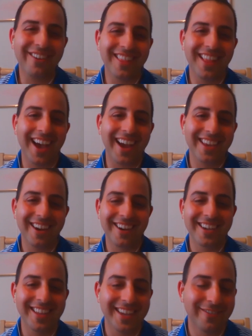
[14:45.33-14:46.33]
you're a lot
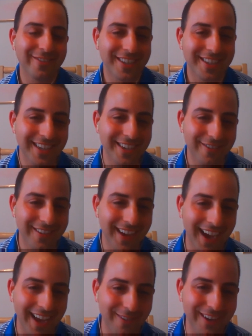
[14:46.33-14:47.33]
younger than Christine
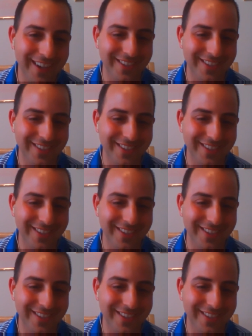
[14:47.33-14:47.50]
O'Donnell